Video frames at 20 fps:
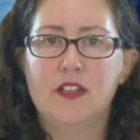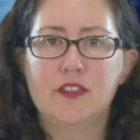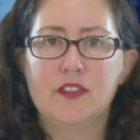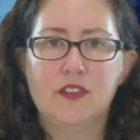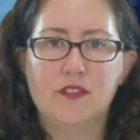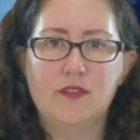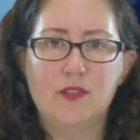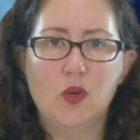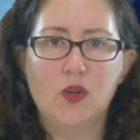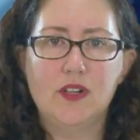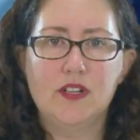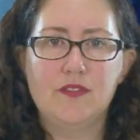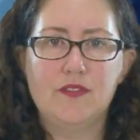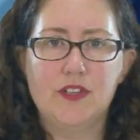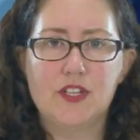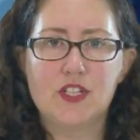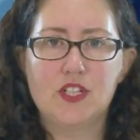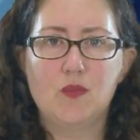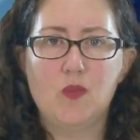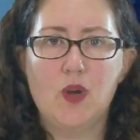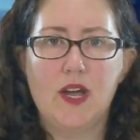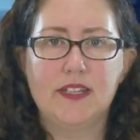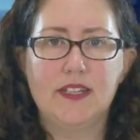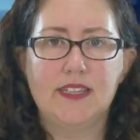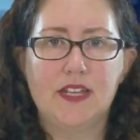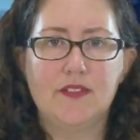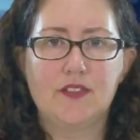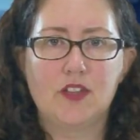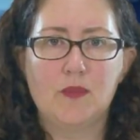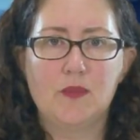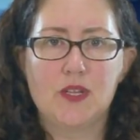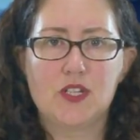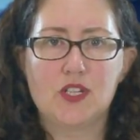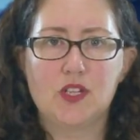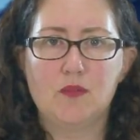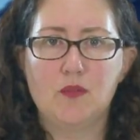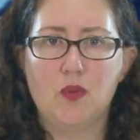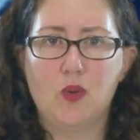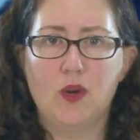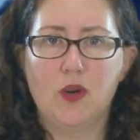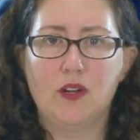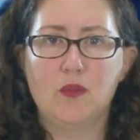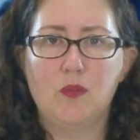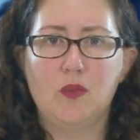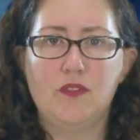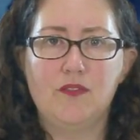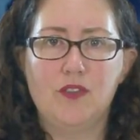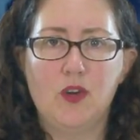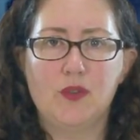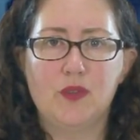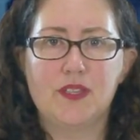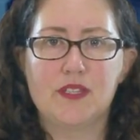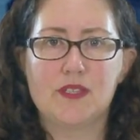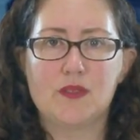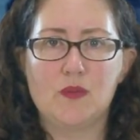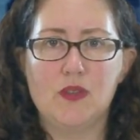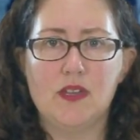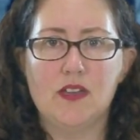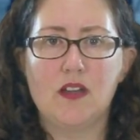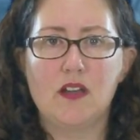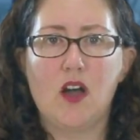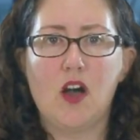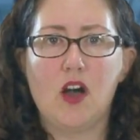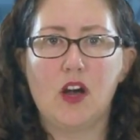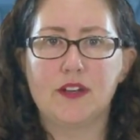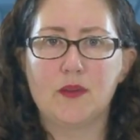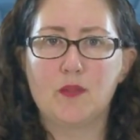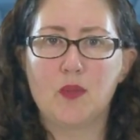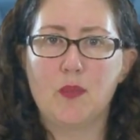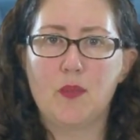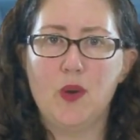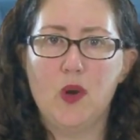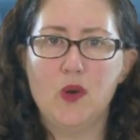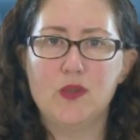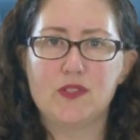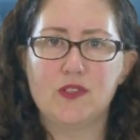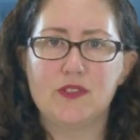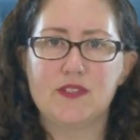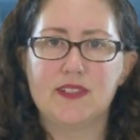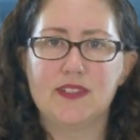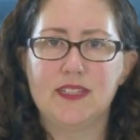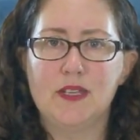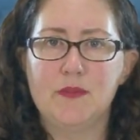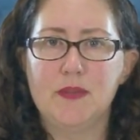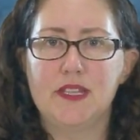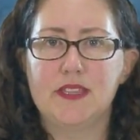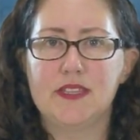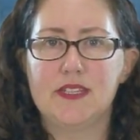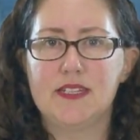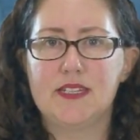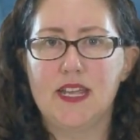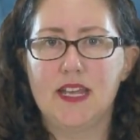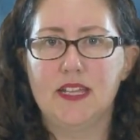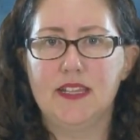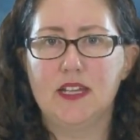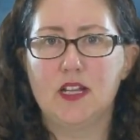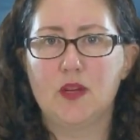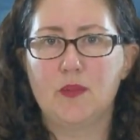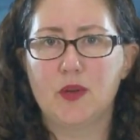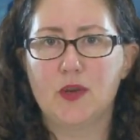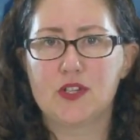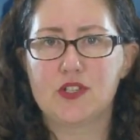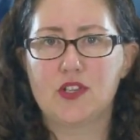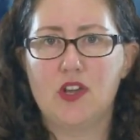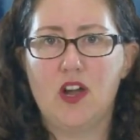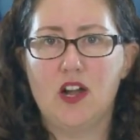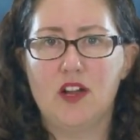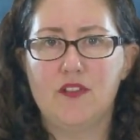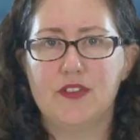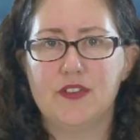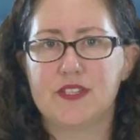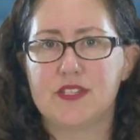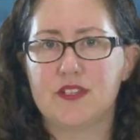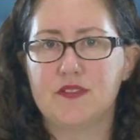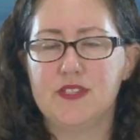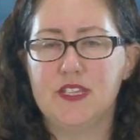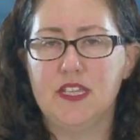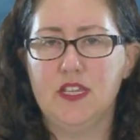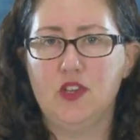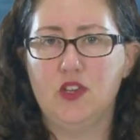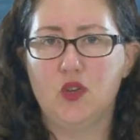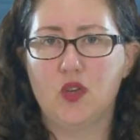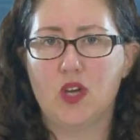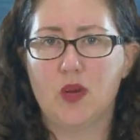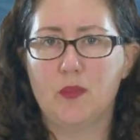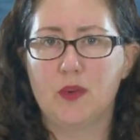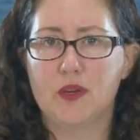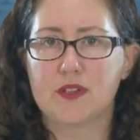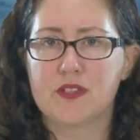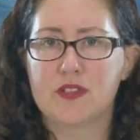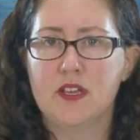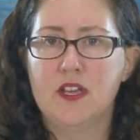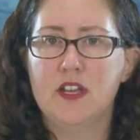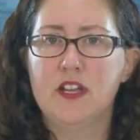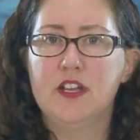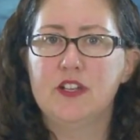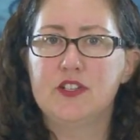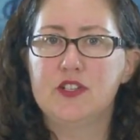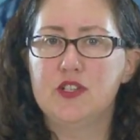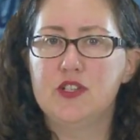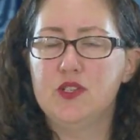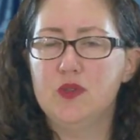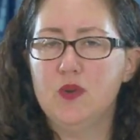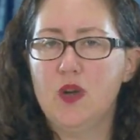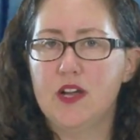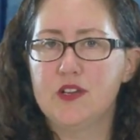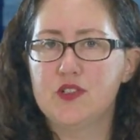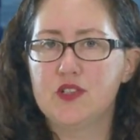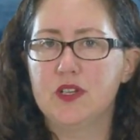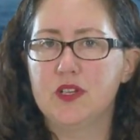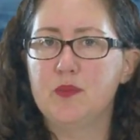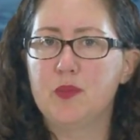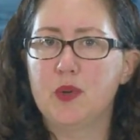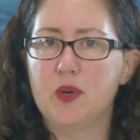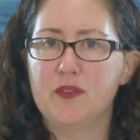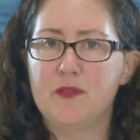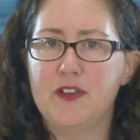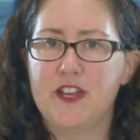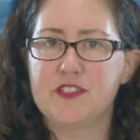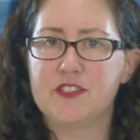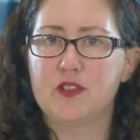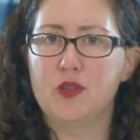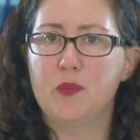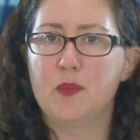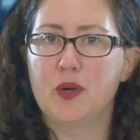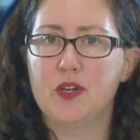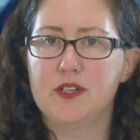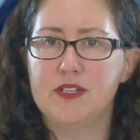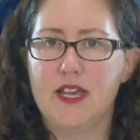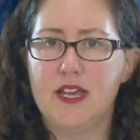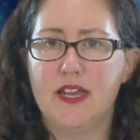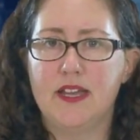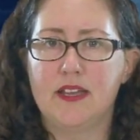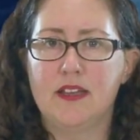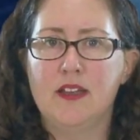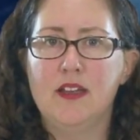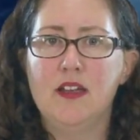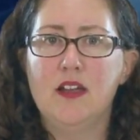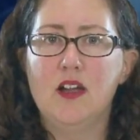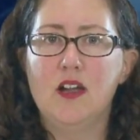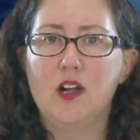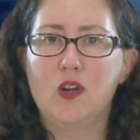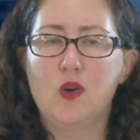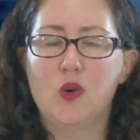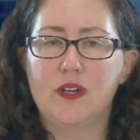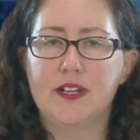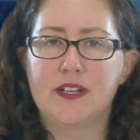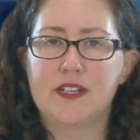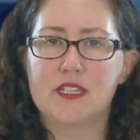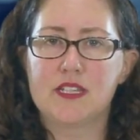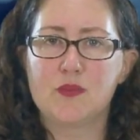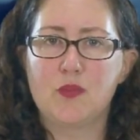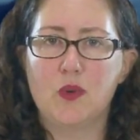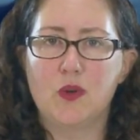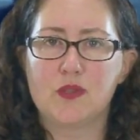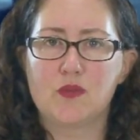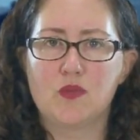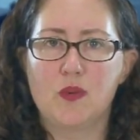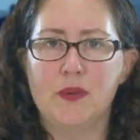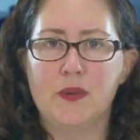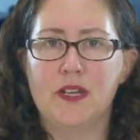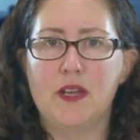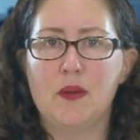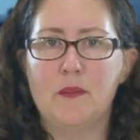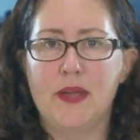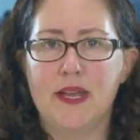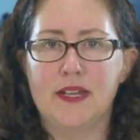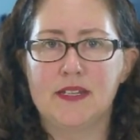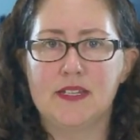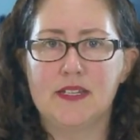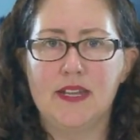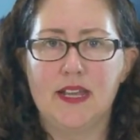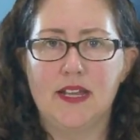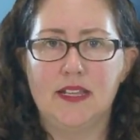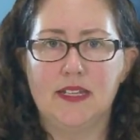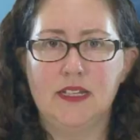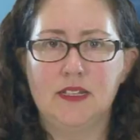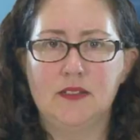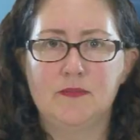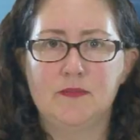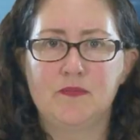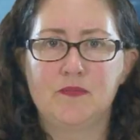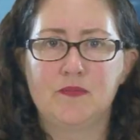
The Florida Fish and Wildlife Commission Board will vote this week on a proposal to limit the daily commercial harvest of sea cucumbers to 200 per vessel per day, according to spokeswoman Amanda Nalley.